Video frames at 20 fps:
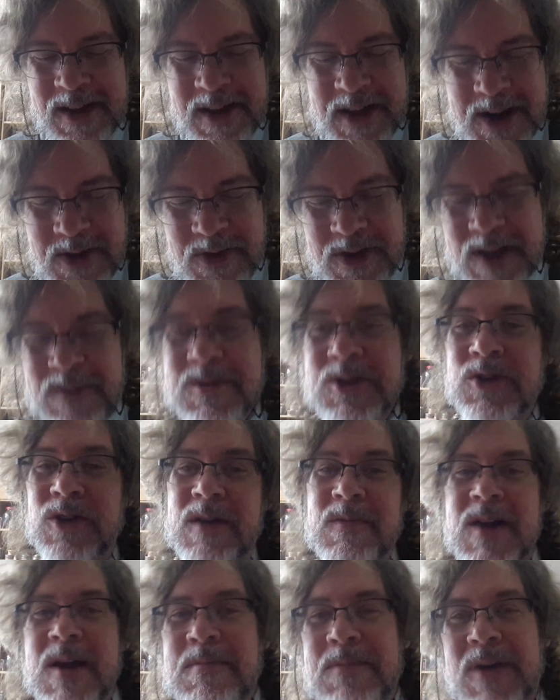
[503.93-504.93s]
Anyway, I'm
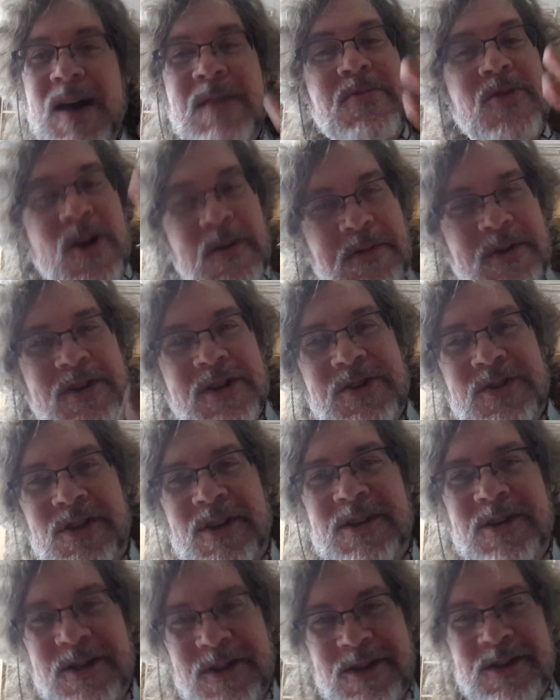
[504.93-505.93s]
enjoying my pipe. Hope you're
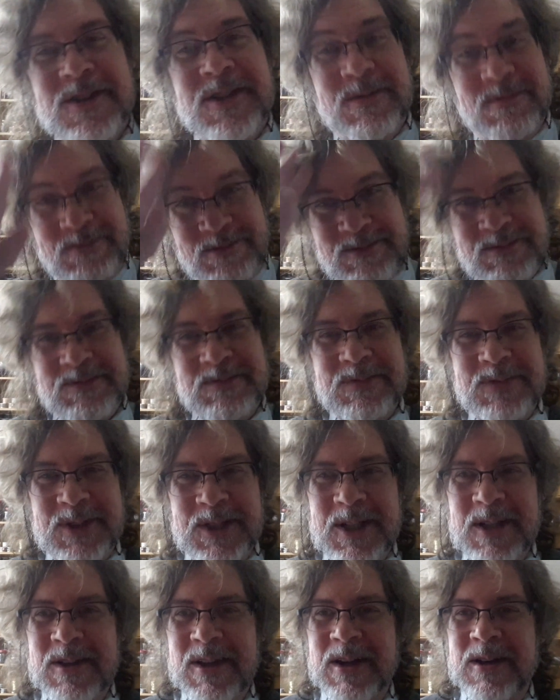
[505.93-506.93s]
enjoying yours.
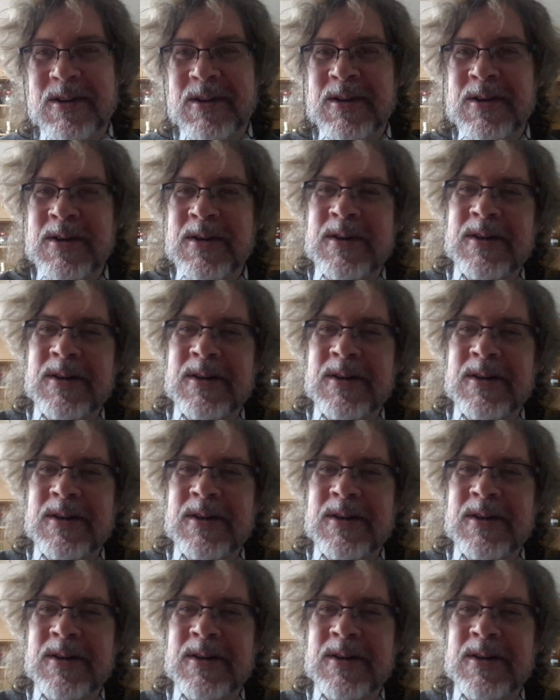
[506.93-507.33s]
See you later.